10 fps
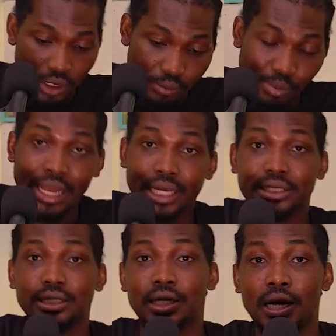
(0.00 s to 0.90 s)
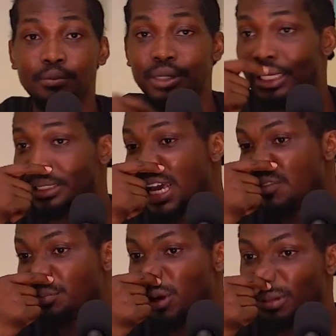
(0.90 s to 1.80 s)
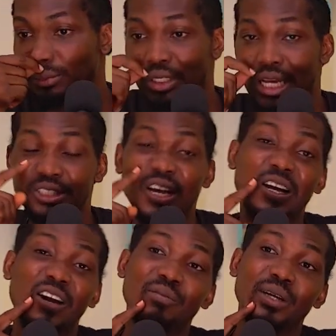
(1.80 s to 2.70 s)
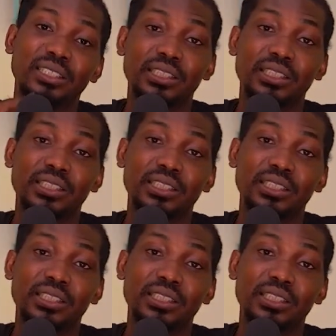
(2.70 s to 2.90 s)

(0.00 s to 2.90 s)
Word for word: Binance is a company that is having problems with Nigerian government.